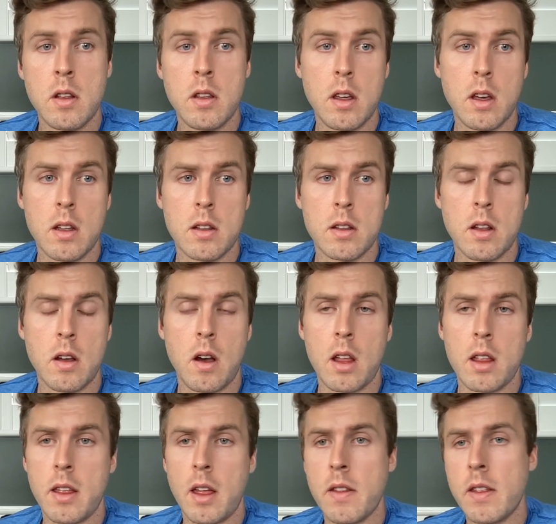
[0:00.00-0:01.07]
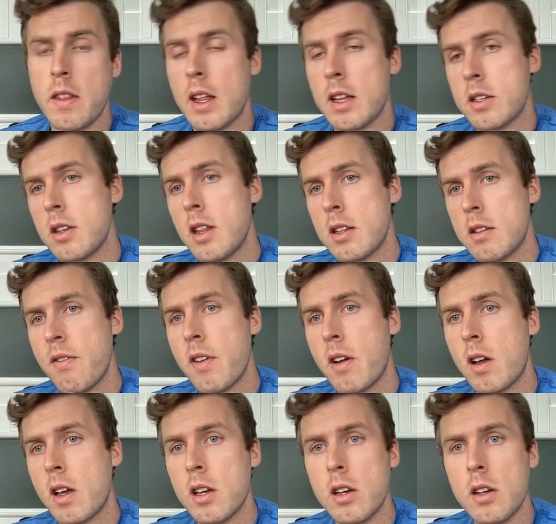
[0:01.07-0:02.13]
Yeah, no, I think that's a
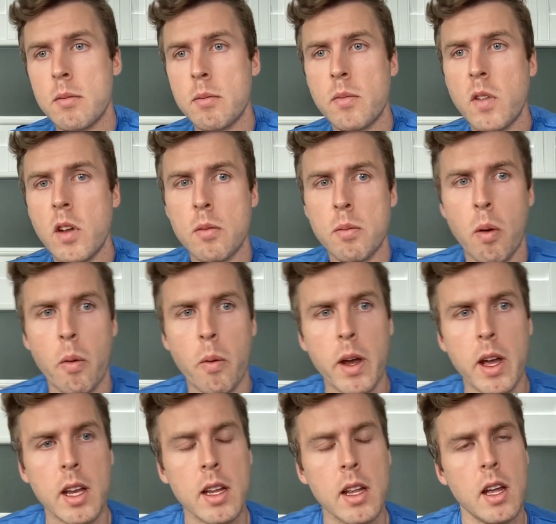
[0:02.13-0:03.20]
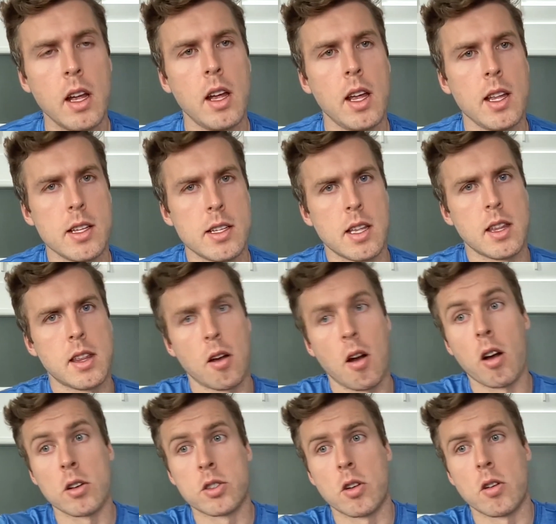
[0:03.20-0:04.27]
very good point. Is that there
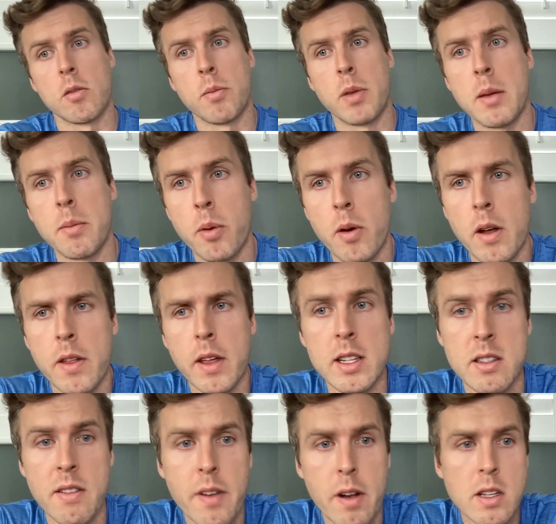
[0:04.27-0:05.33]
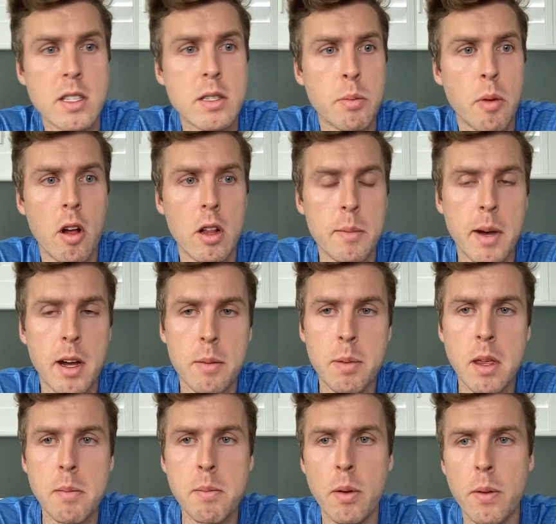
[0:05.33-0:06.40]
are certain people. I think it's a very small amount of
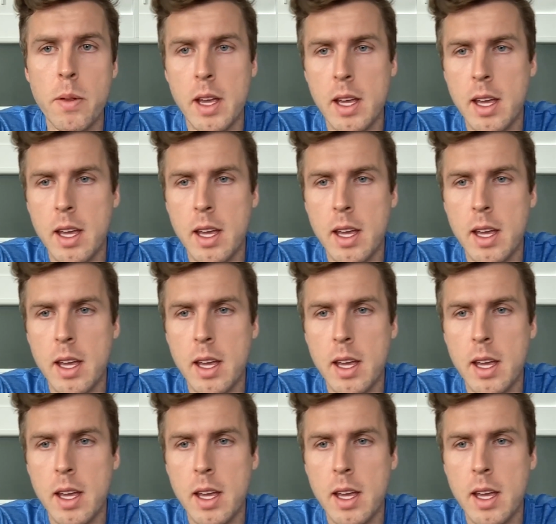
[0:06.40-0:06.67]
people that